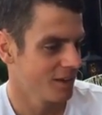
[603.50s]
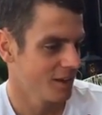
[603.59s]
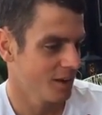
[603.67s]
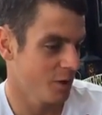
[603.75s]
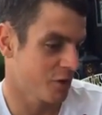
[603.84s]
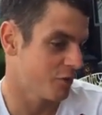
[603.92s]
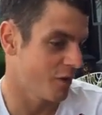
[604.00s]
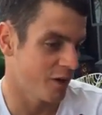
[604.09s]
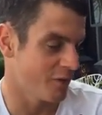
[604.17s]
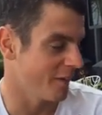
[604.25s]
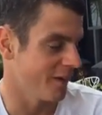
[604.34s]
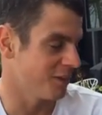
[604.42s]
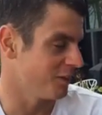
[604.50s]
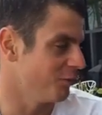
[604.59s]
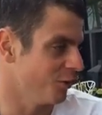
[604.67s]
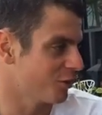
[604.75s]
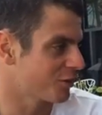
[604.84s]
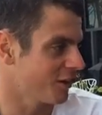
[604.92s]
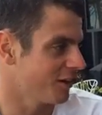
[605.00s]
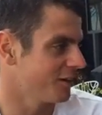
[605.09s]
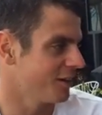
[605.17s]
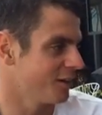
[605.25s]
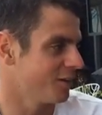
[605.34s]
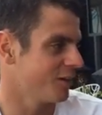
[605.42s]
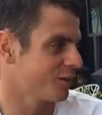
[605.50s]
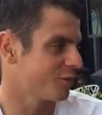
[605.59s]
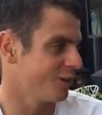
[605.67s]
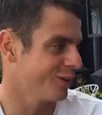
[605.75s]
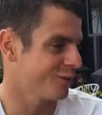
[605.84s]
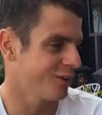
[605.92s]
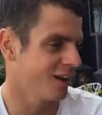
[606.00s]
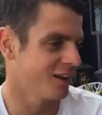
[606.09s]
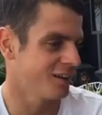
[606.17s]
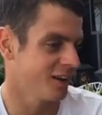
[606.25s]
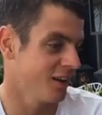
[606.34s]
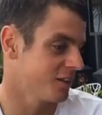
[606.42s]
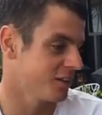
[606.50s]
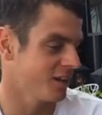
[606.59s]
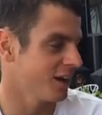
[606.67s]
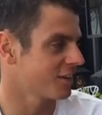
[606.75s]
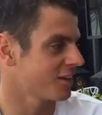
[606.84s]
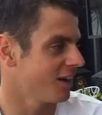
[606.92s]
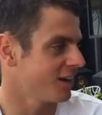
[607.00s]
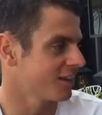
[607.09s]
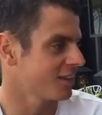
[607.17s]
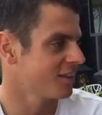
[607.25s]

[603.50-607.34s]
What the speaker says: It was a very, very easy run, so it was fine. He's a nice guy.